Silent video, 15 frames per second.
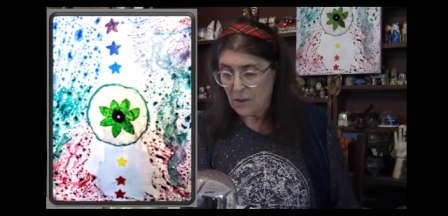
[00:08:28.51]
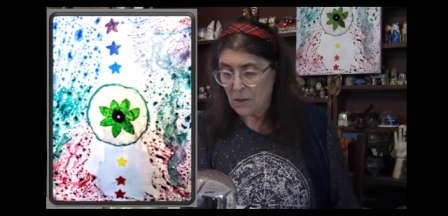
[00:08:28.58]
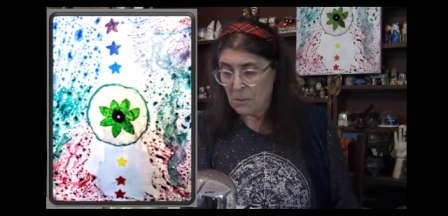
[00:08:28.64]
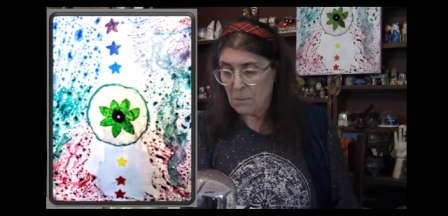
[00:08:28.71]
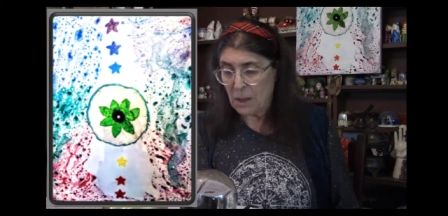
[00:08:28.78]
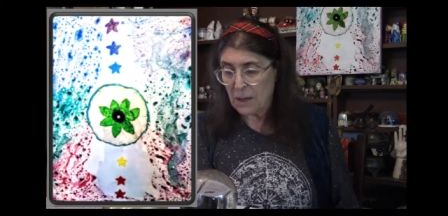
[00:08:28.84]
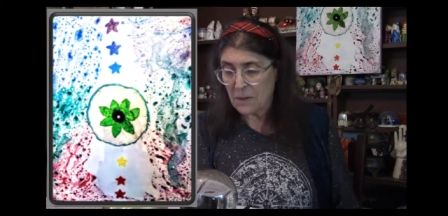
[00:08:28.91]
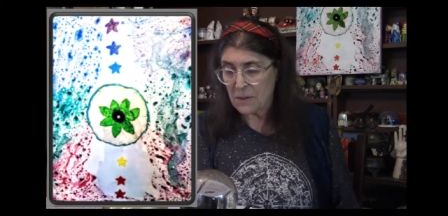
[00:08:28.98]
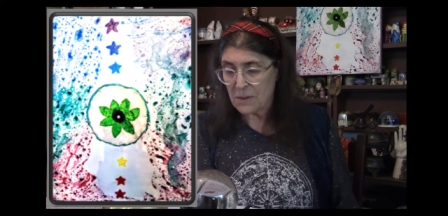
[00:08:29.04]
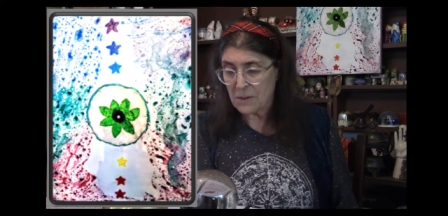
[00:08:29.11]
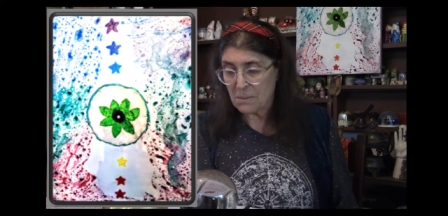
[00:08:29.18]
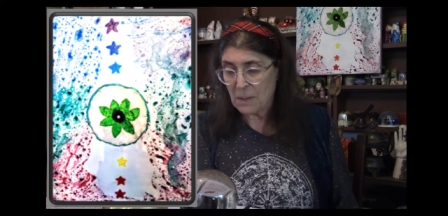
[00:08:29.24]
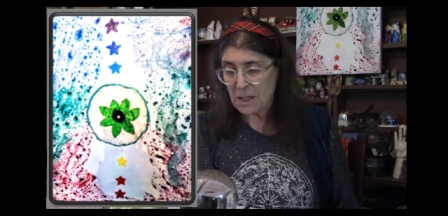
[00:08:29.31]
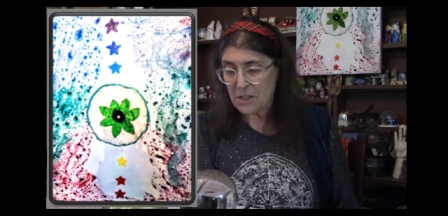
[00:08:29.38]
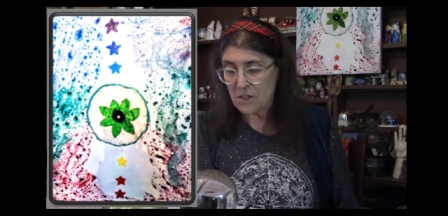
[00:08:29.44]
the mes
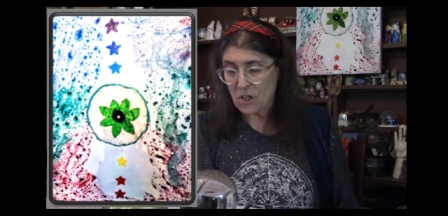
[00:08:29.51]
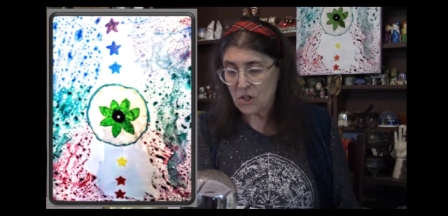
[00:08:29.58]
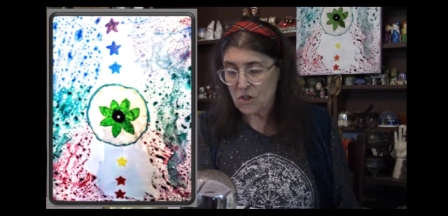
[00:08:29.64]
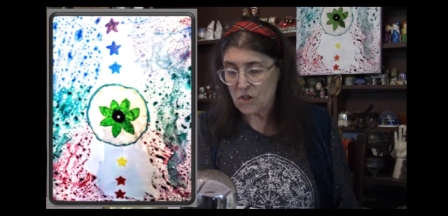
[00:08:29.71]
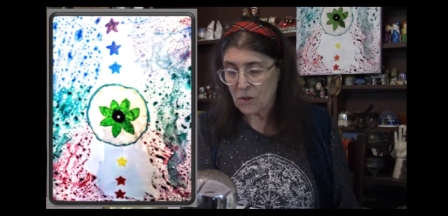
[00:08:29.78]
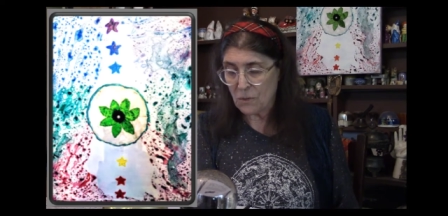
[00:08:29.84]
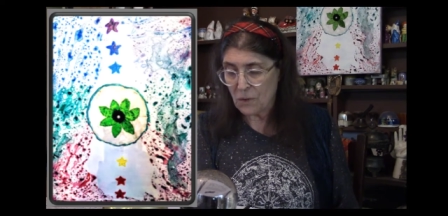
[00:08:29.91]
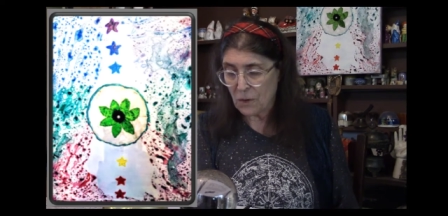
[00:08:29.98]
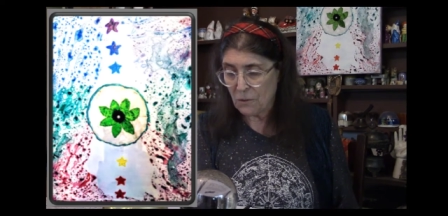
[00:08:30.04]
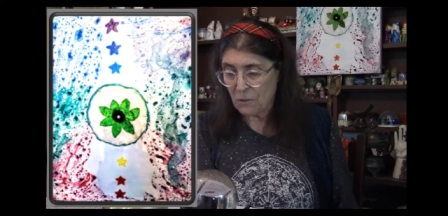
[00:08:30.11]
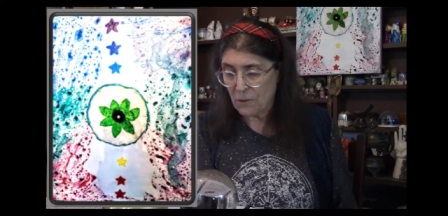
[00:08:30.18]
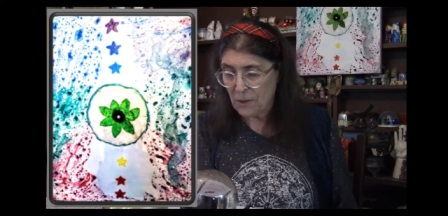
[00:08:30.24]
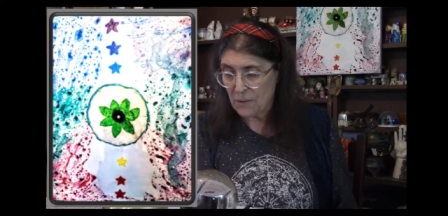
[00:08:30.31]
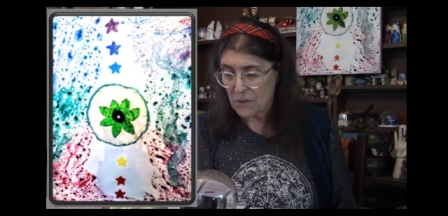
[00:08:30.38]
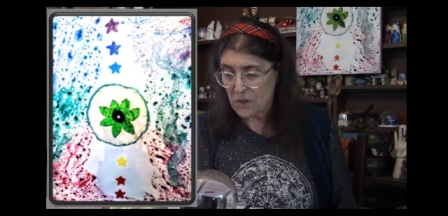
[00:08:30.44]
message of the
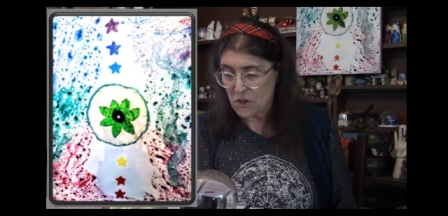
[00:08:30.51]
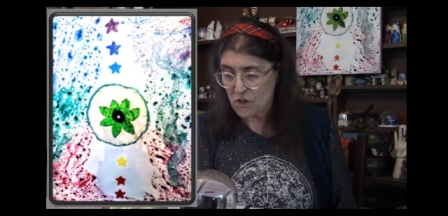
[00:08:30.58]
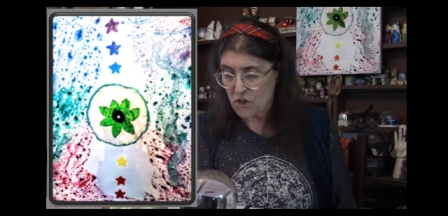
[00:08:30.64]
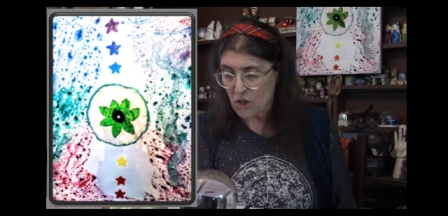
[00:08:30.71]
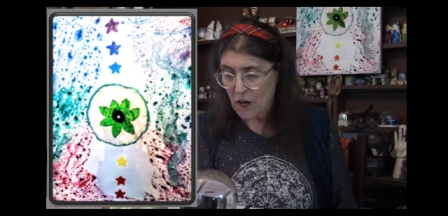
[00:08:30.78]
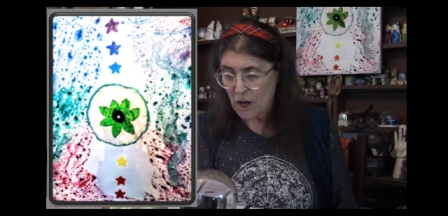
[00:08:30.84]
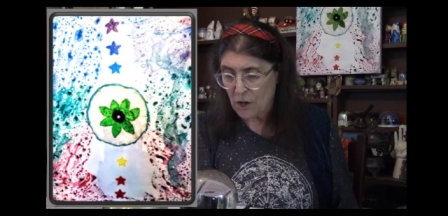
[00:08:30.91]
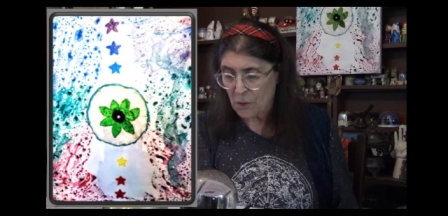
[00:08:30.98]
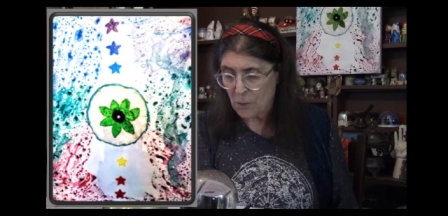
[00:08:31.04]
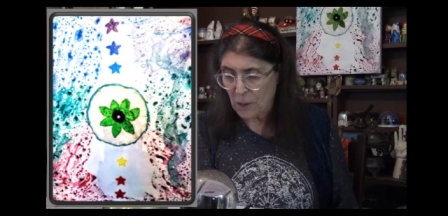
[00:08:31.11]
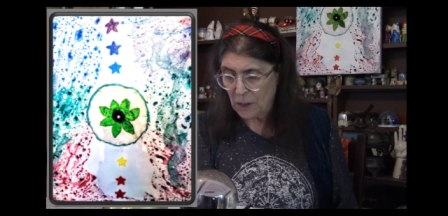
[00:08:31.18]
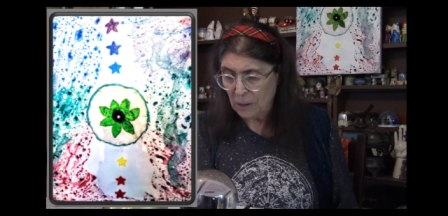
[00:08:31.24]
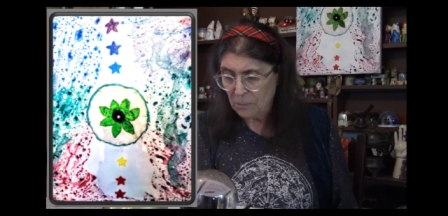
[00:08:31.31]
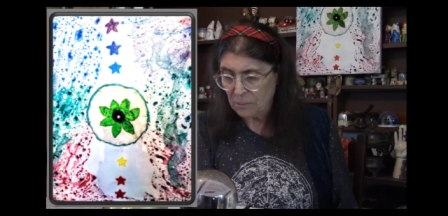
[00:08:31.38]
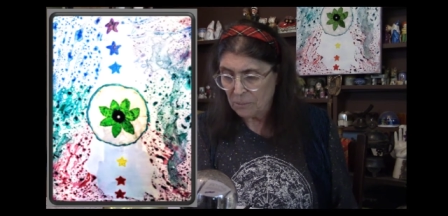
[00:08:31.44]
fifth
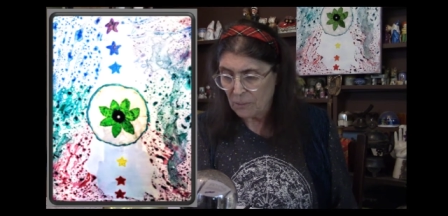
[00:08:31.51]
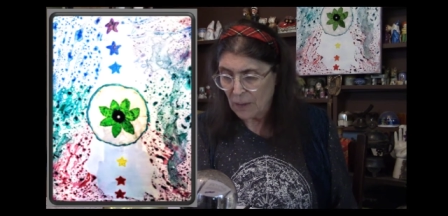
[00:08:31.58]
chakra.